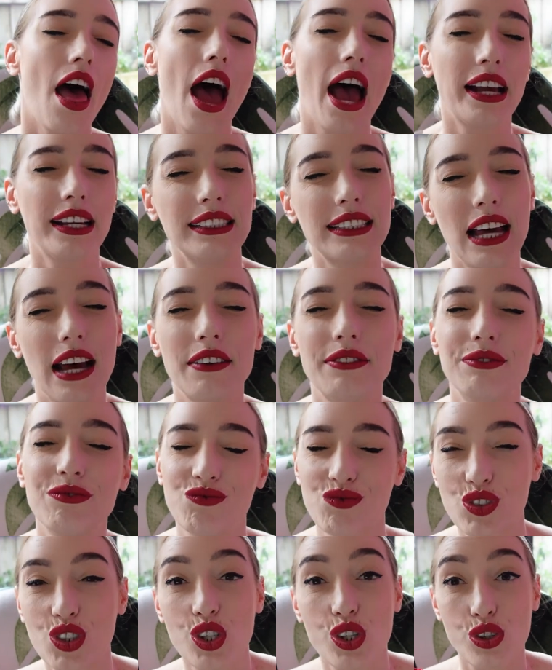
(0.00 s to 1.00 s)
I just have
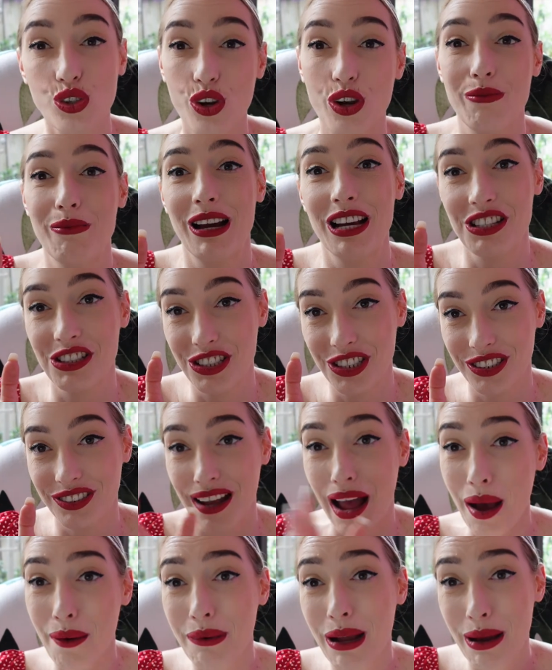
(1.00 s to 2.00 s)
so much
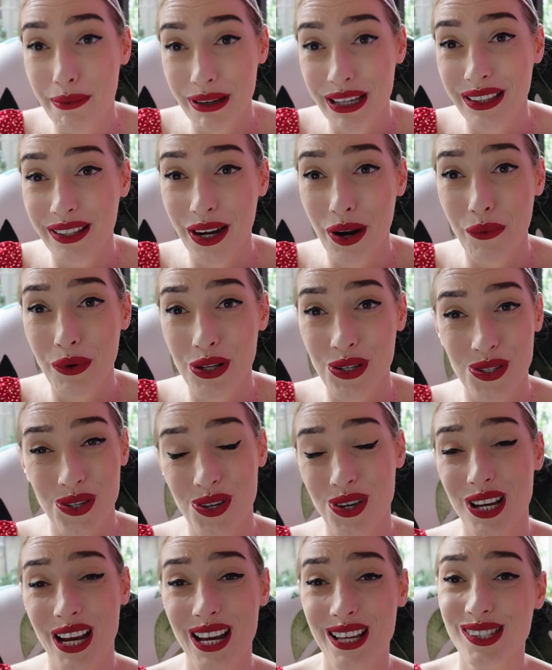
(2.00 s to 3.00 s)
upcoming that I want to show
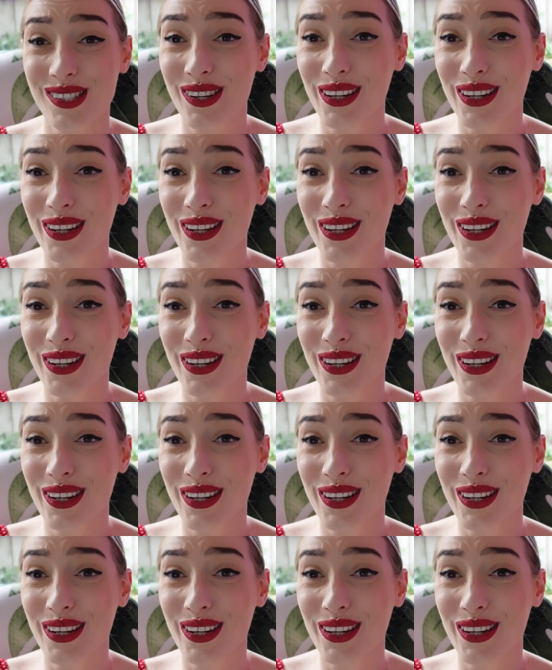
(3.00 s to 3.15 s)
you guys.